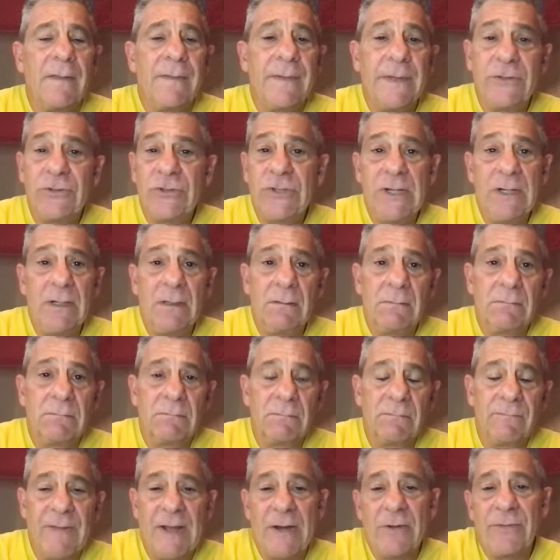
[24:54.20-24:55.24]
This year,
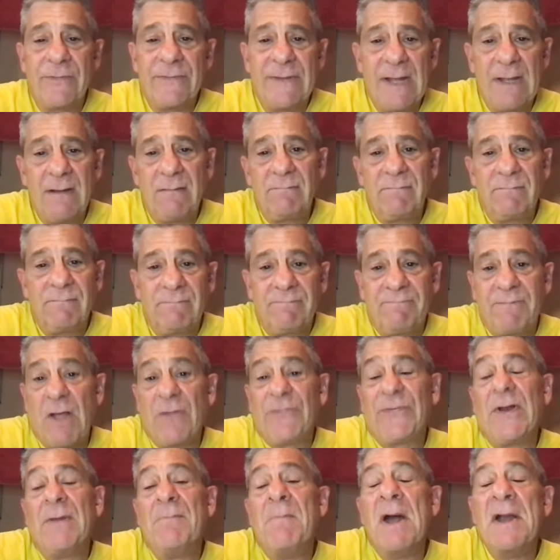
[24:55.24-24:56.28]
Veterans Day
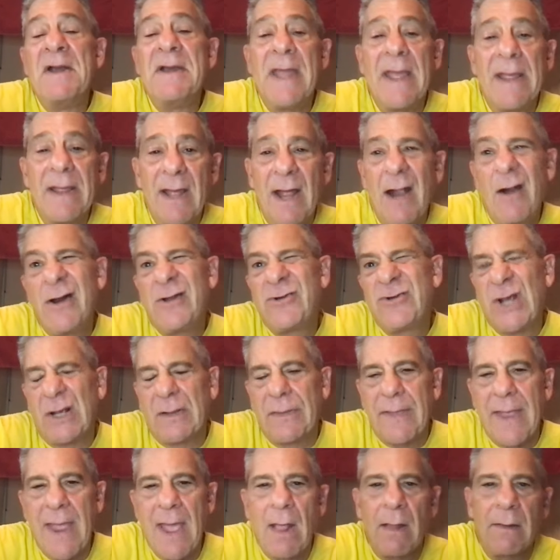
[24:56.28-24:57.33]
falls on a Monday. I already
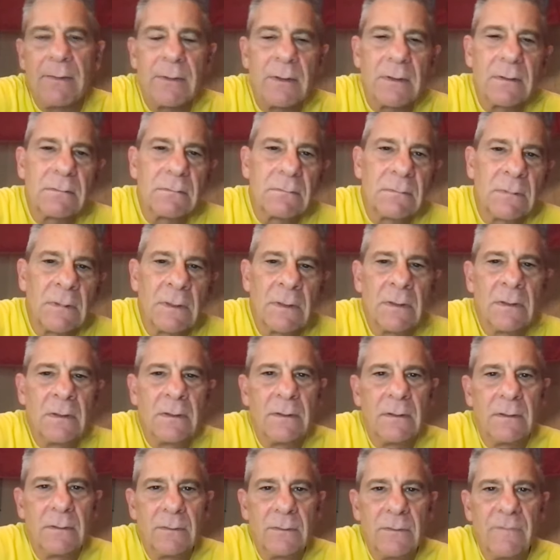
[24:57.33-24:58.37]
checked the calendar.
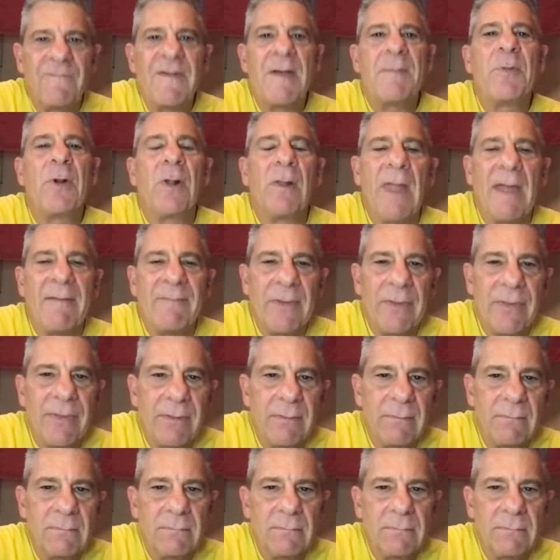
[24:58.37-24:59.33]
November 11th.